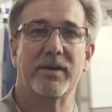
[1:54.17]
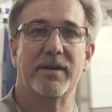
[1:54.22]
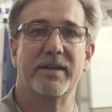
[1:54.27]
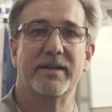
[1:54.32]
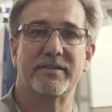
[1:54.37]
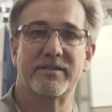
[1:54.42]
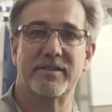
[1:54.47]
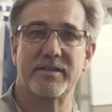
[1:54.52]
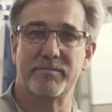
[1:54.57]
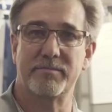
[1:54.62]

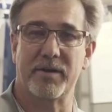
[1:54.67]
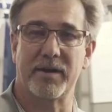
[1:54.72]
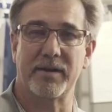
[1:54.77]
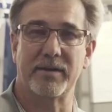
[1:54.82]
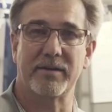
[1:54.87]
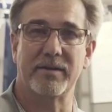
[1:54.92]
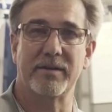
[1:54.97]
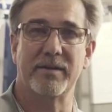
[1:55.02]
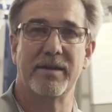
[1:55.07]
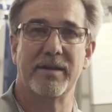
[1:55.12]
hits the
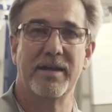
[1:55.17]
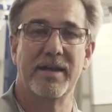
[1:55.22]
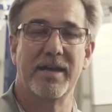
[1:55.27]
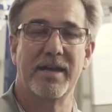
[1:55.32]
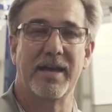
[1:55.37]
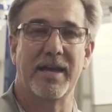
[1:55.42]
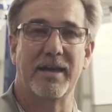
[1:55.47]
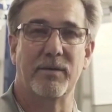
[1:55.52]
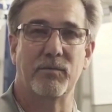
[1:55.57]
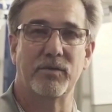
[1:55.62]
button,
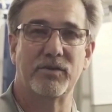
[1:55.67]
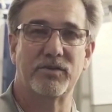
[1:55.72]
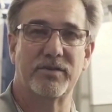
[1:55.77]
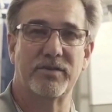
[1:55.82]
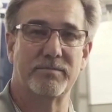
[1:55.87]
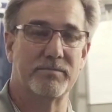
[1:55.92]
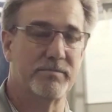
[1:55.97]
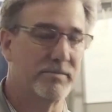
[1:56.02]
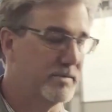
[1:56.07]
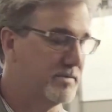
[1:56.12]
and which
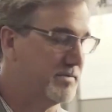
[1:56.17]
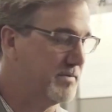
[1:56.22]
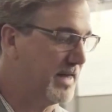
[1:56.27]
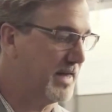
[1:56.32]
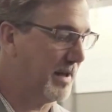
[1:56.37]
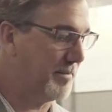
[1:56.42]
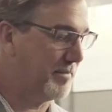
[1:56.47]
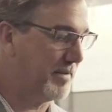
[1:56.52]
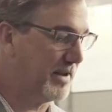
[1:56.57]
that